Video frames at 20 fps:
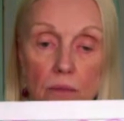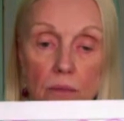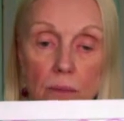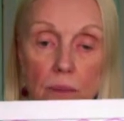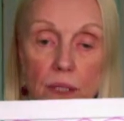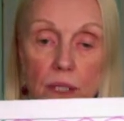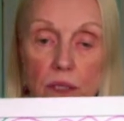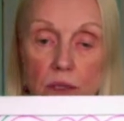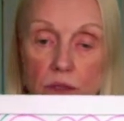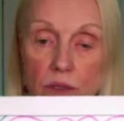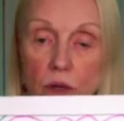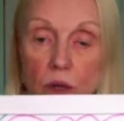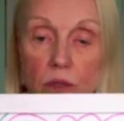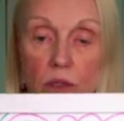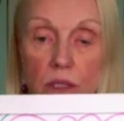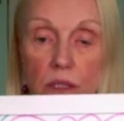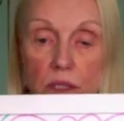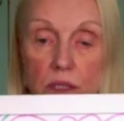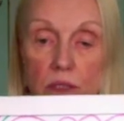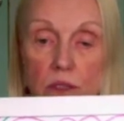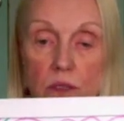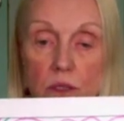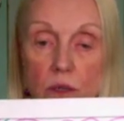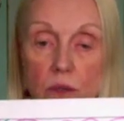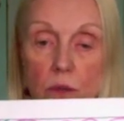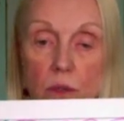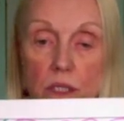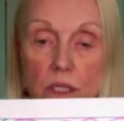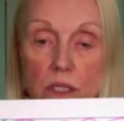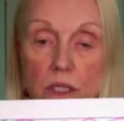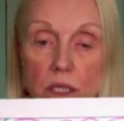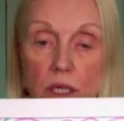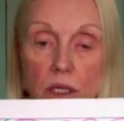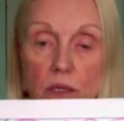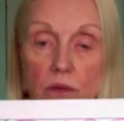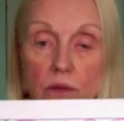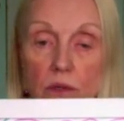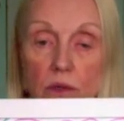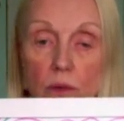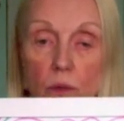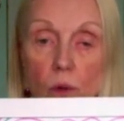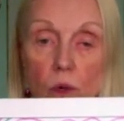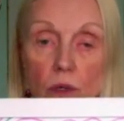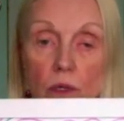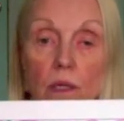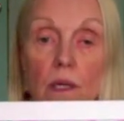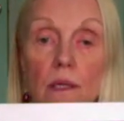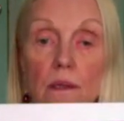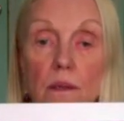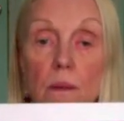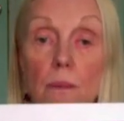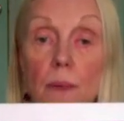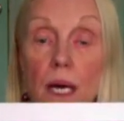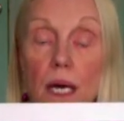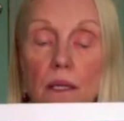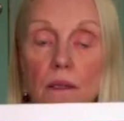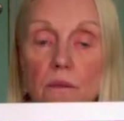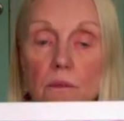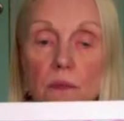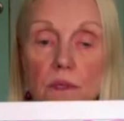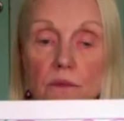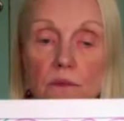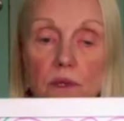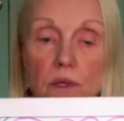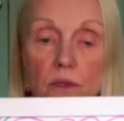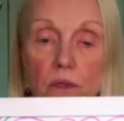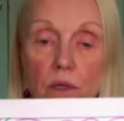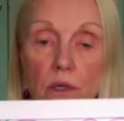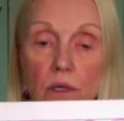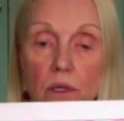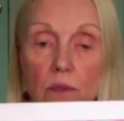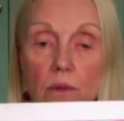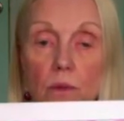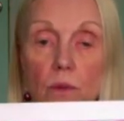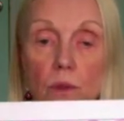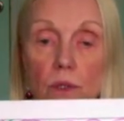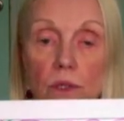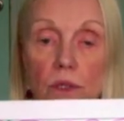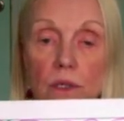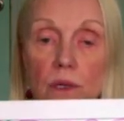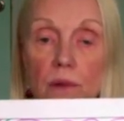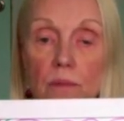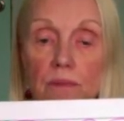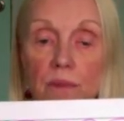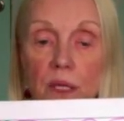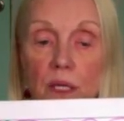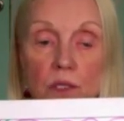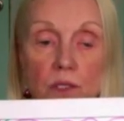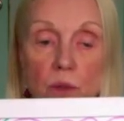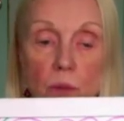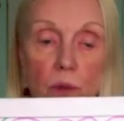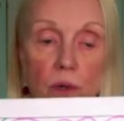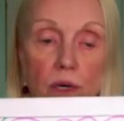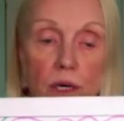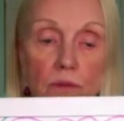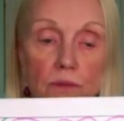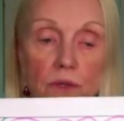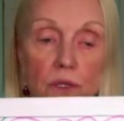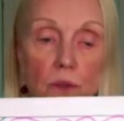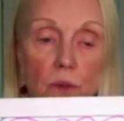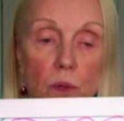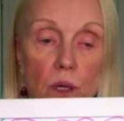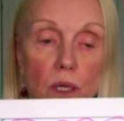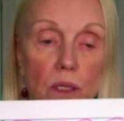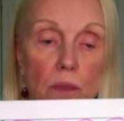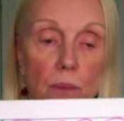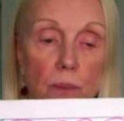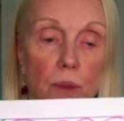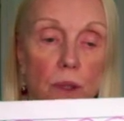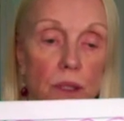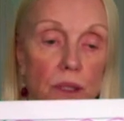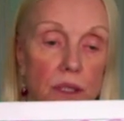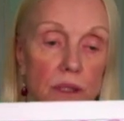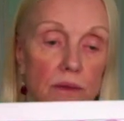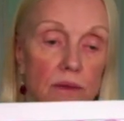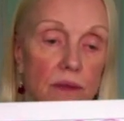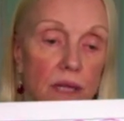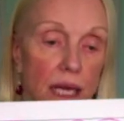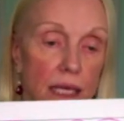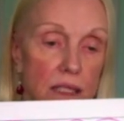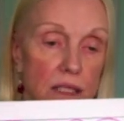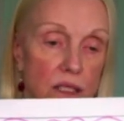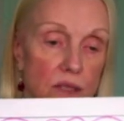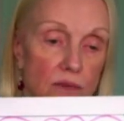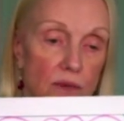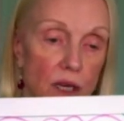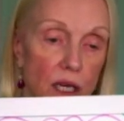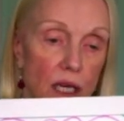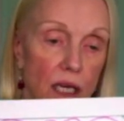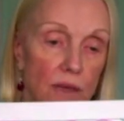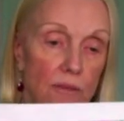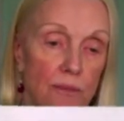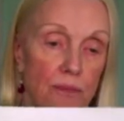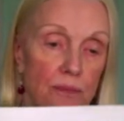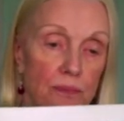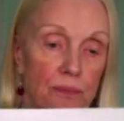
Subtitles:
Because artists always sign their work on the bottom of their artwork. So wherever you want to put it, that's fine.